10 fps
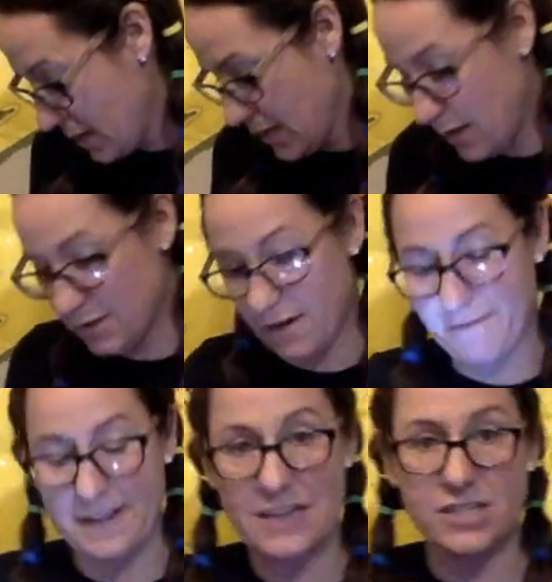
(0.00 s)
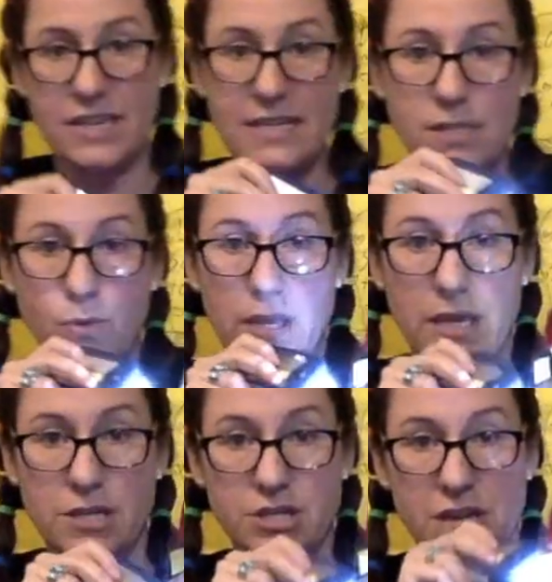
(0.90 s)
Here's our flashlight, so we
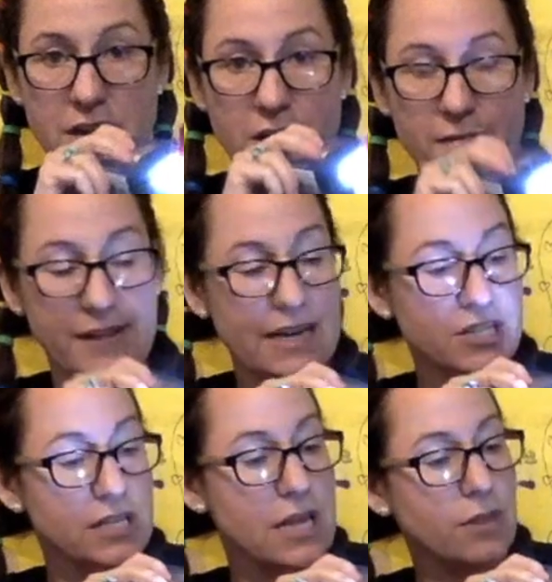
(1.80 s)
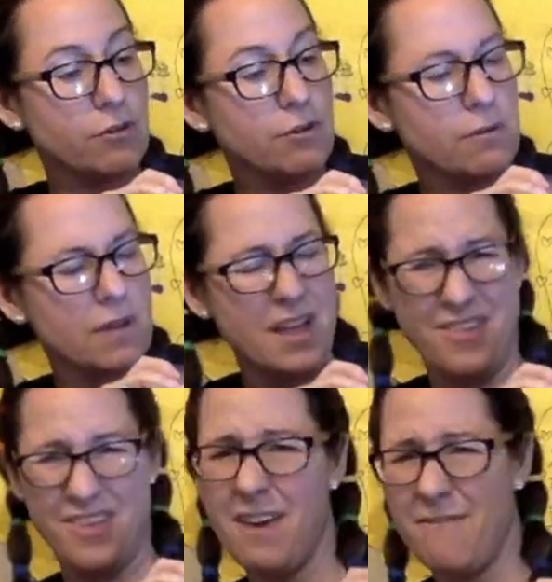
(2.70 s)
can shine our flashlight through.
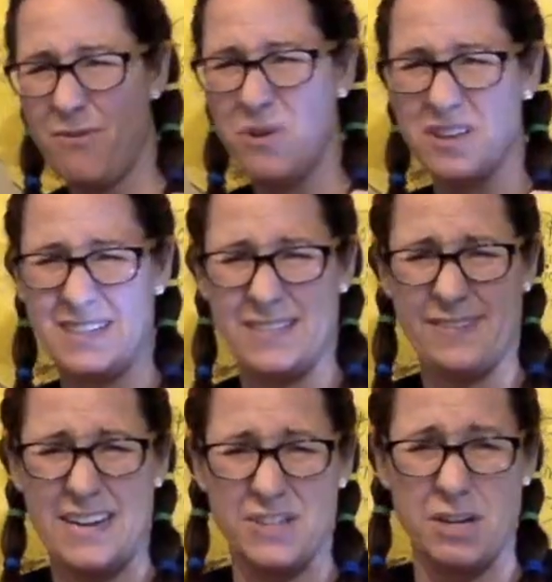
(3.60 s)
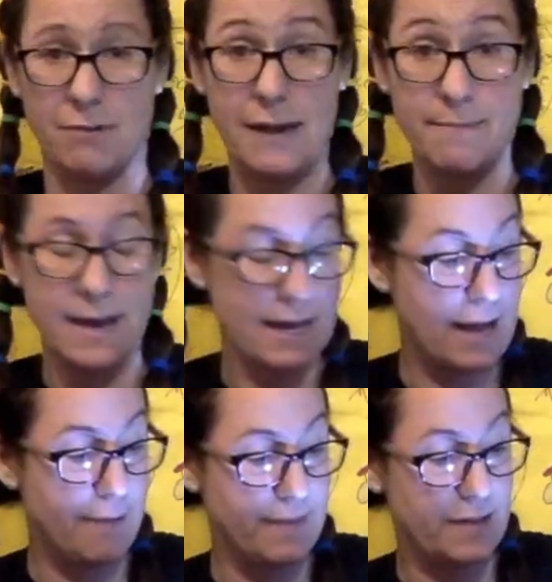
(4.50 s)
That foil is flashing right back
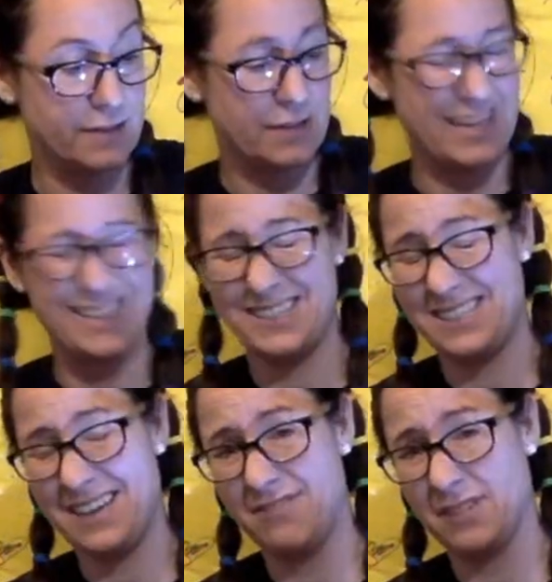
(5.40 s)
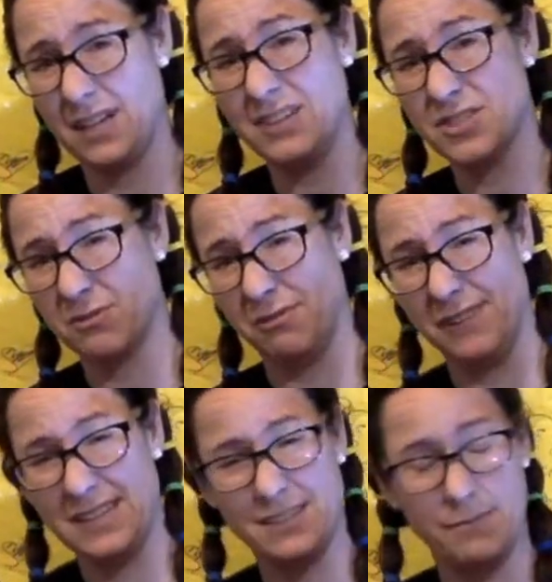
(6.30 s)
at me, so that is definitely not just
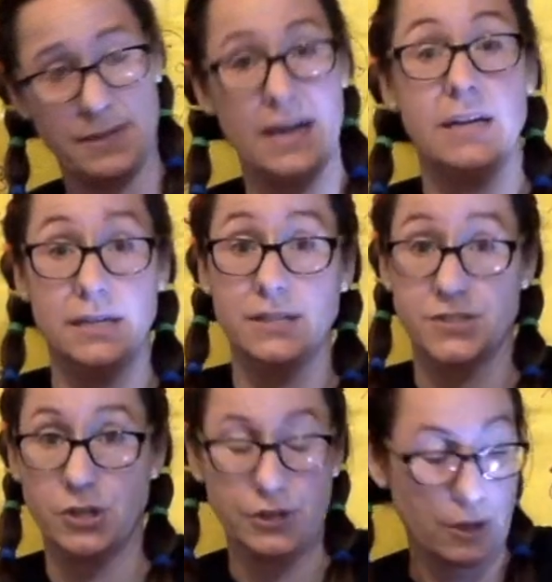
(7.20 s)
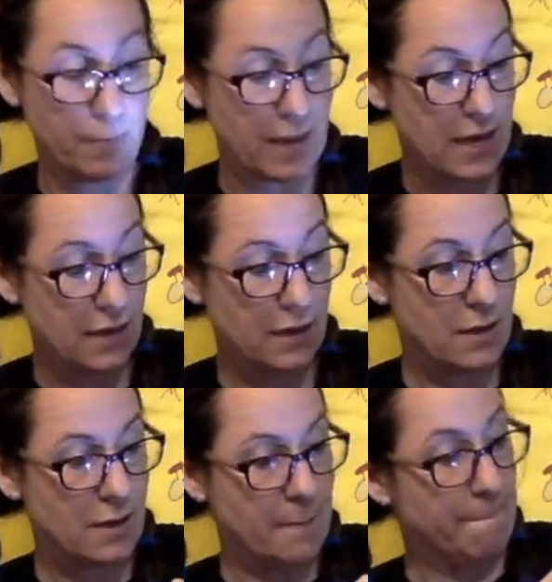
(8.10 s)
reflective, but that's certainly opaque.
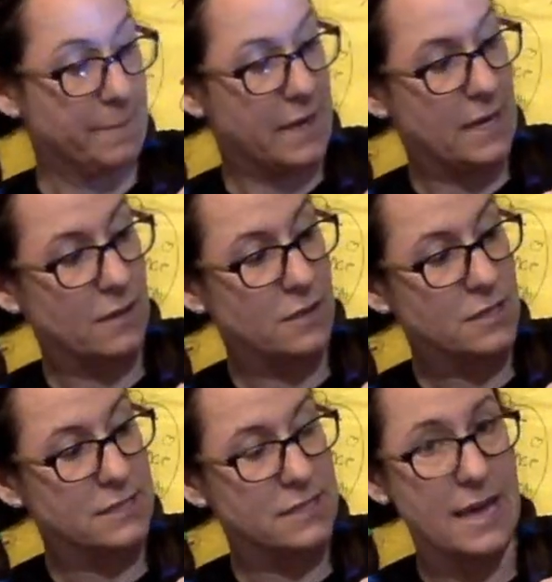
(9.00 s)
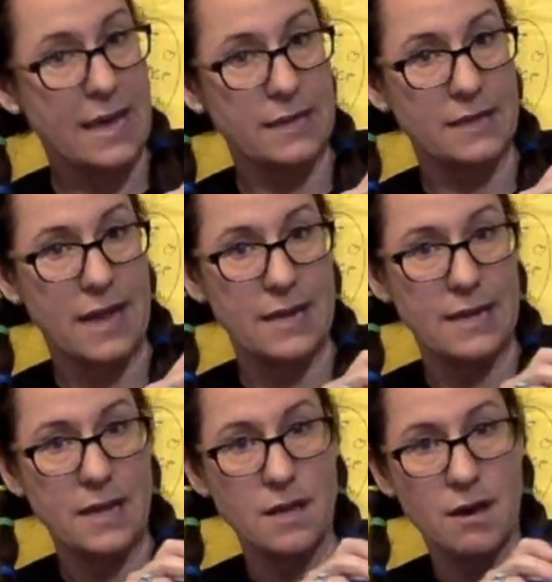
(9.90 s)
And it looks like that
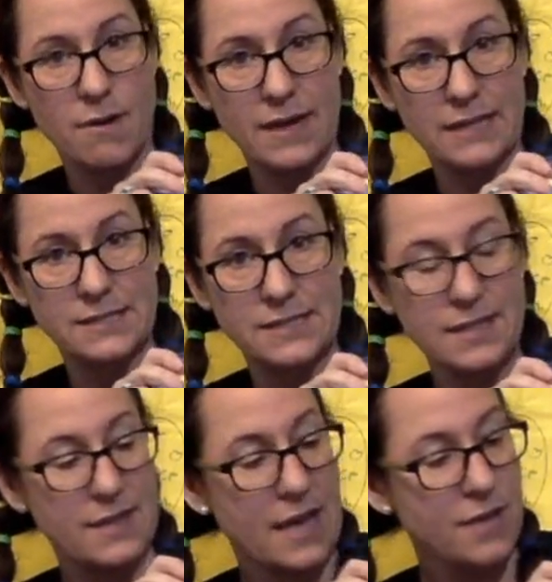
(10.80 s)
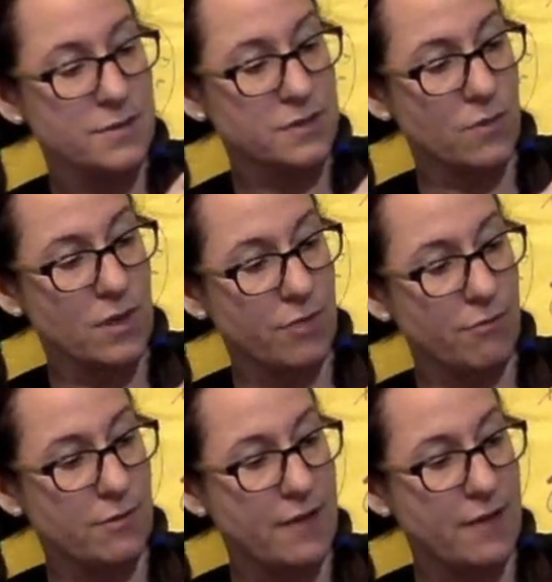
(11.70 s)
yellow, I can see the yellows going through.